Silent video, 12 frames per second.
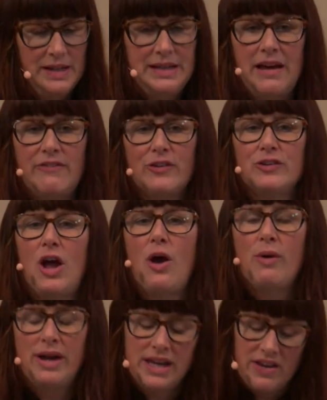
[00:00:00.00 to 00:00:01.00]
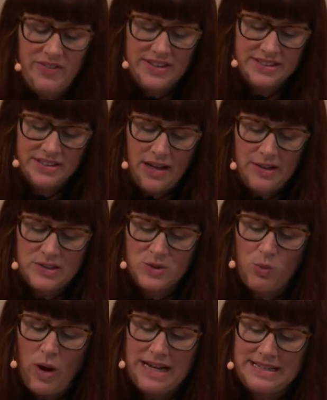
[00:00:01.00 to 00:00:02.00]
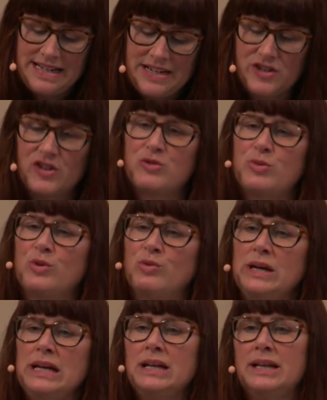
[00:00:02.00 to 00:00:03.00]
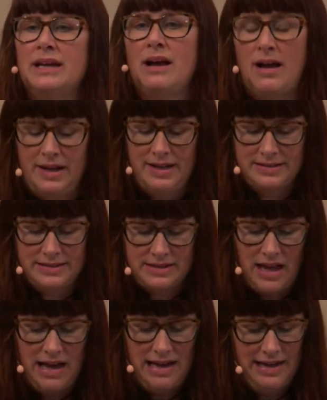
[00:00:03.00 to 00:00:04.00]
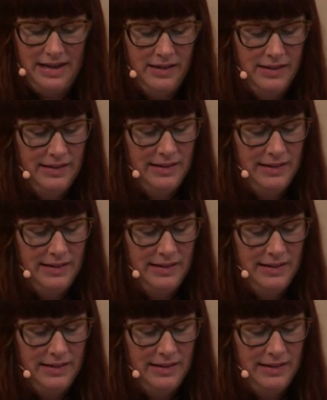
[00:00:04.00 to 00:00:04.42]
never knowing if his son's white teachers were really on his side,